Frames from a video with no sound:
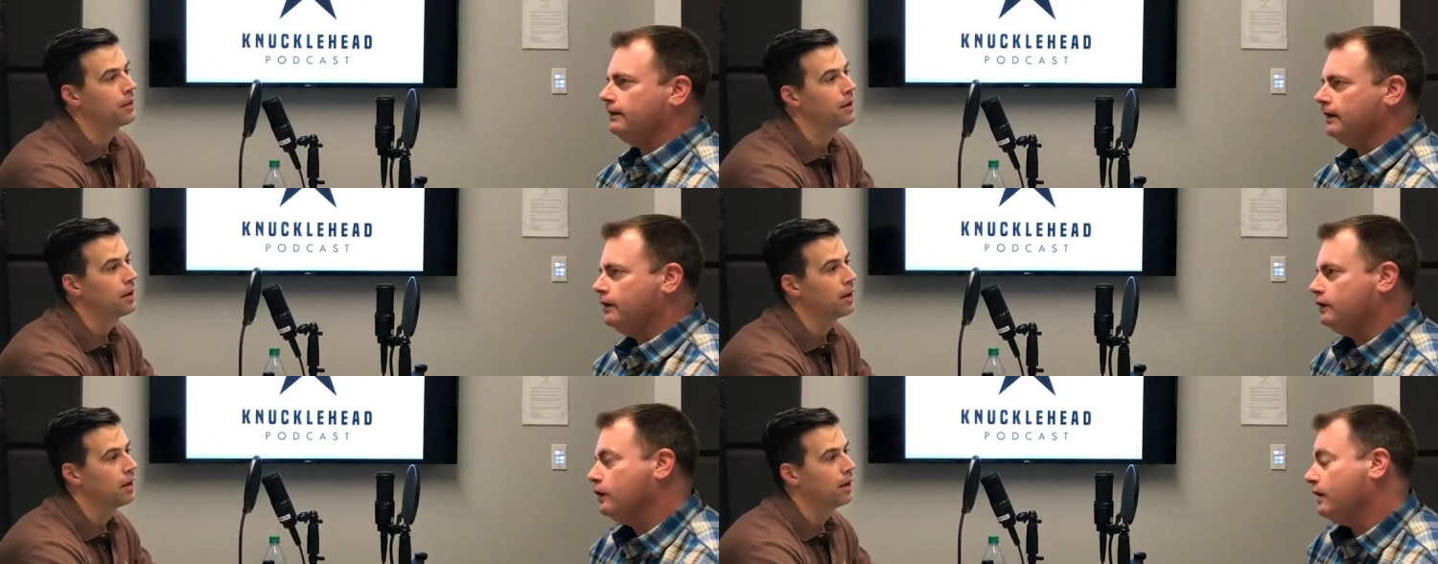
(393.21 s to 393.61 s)

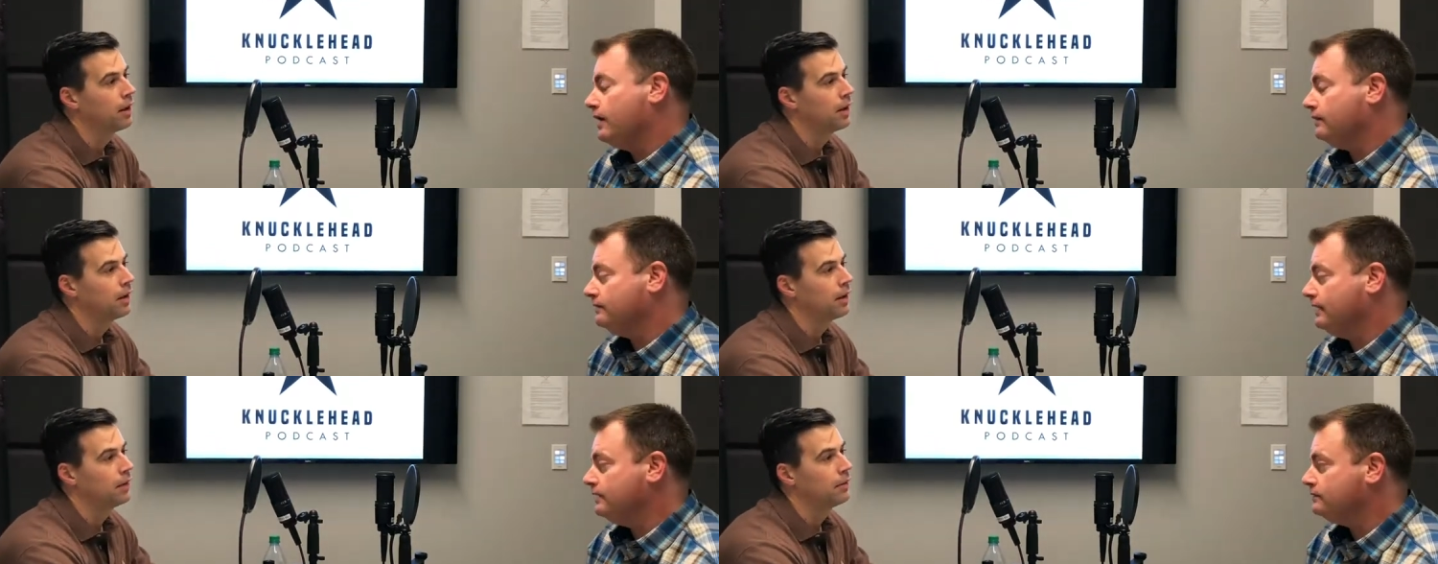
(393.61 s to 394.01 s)
Speaker 1: You go down to
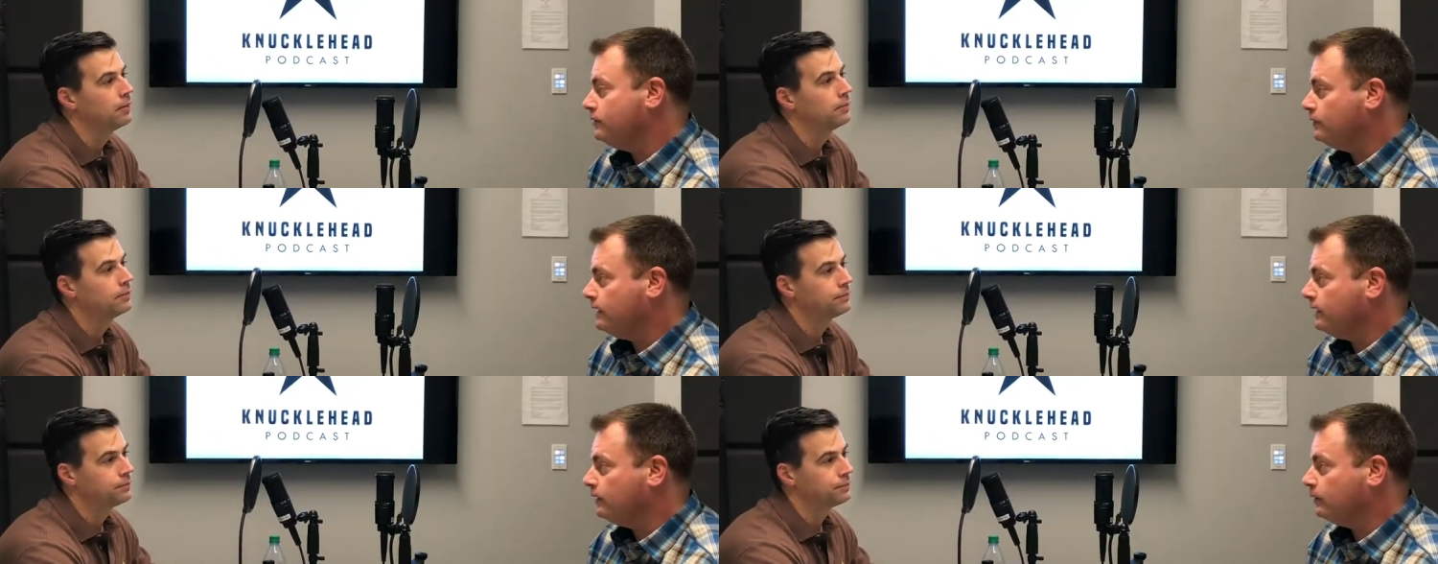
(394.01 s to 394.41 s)
San
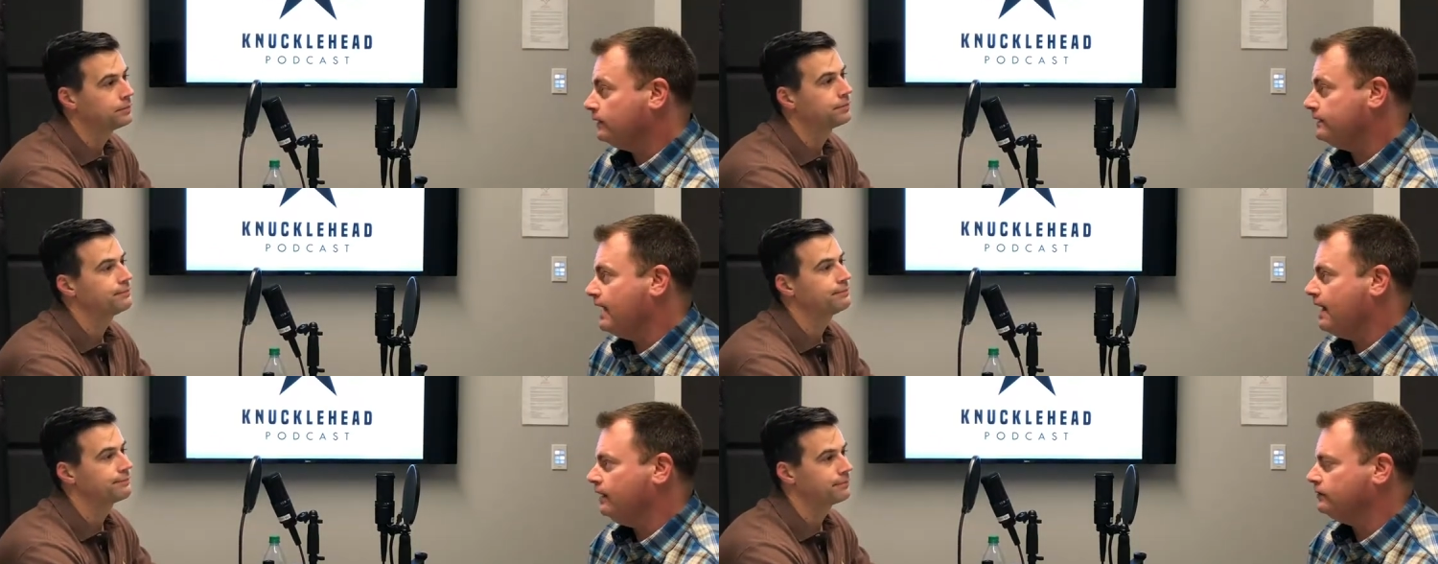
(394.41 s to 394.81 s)
Antonio or
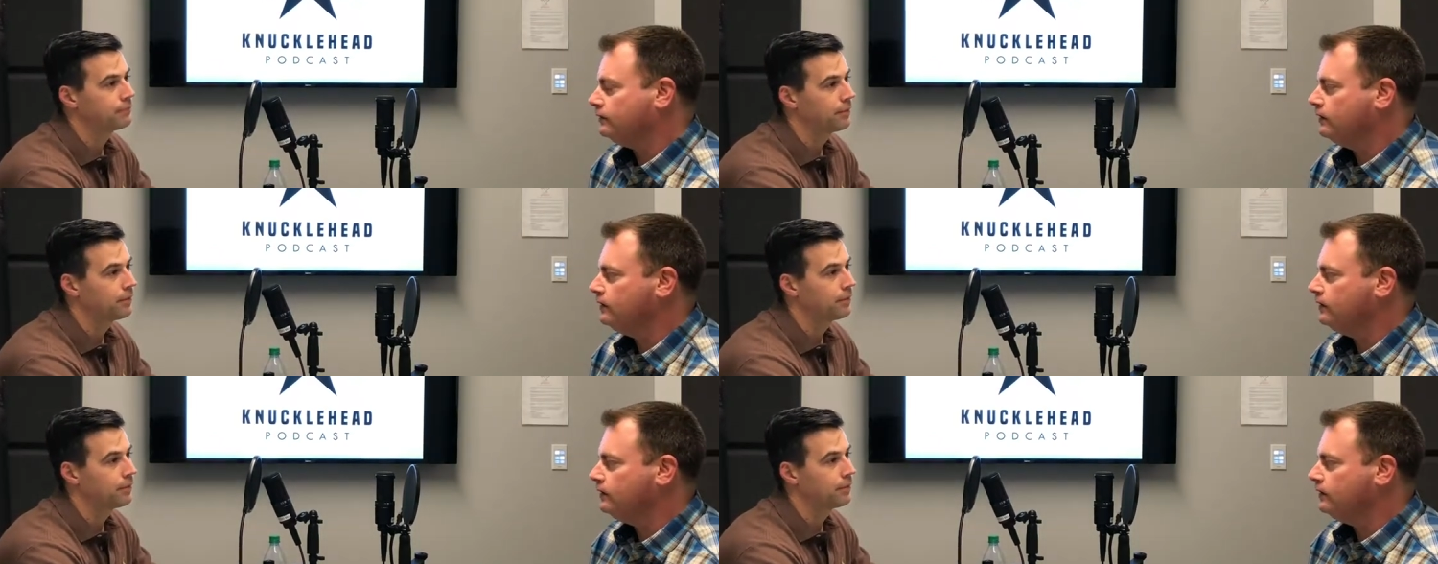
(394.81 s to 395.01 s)
Dallas